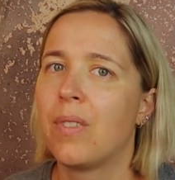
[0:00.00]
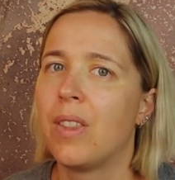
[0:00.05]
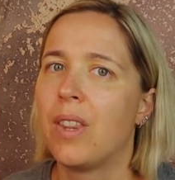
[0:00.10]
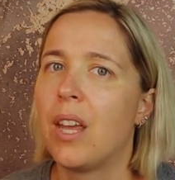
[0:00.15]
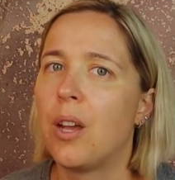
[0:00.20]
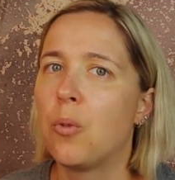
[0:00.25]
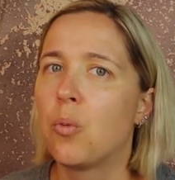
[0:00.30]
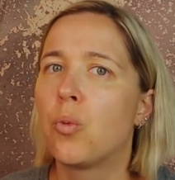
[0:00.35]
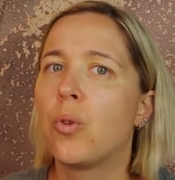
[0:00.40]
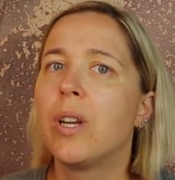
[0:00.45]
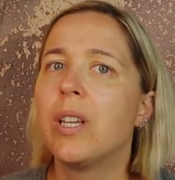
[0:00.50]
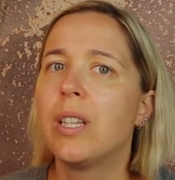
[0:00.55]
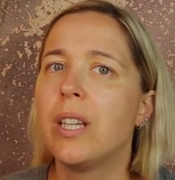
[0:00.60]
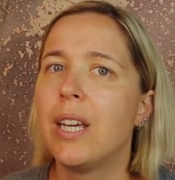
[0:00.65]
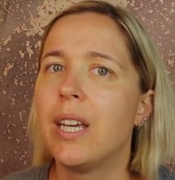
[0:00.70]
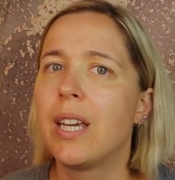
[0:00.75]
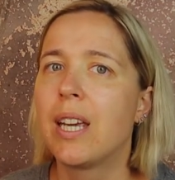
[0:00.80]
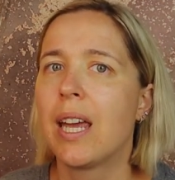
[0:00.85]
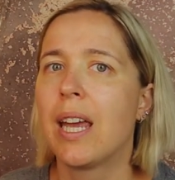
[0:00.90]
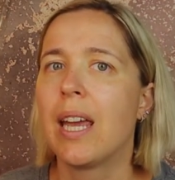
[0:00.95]
they
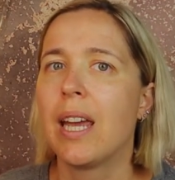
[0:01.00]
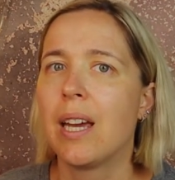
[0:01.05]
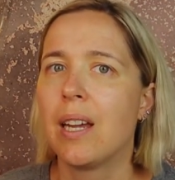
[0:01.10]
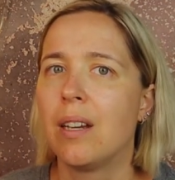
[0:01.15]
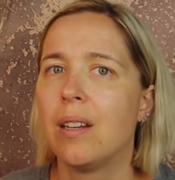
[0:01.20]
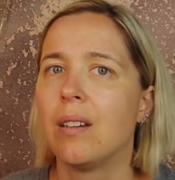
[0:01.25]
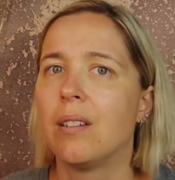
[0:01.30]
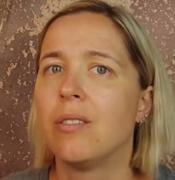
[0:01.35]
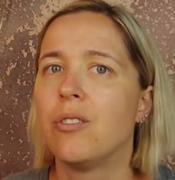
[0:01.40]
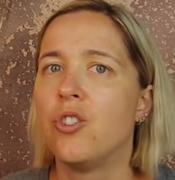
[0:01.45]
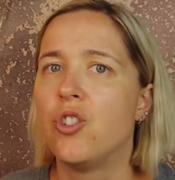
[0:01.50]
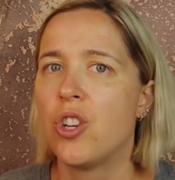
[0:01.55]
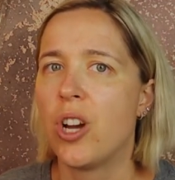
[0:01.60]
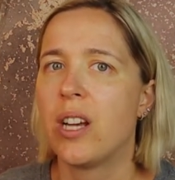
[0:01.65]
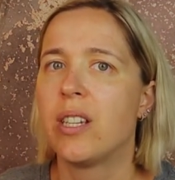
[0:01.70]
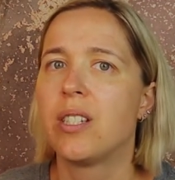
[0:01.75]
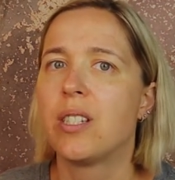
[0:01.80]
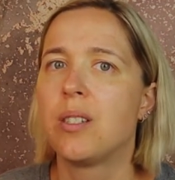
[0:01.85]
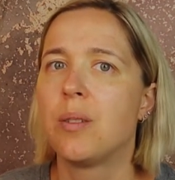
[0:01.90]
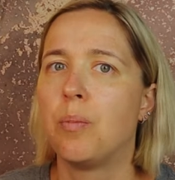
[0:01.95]
really can
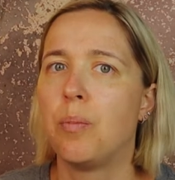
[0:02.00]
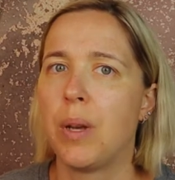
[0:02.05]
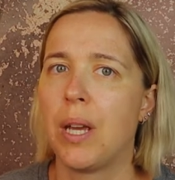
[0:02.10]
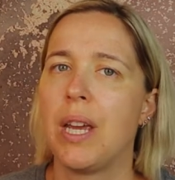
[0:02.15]
just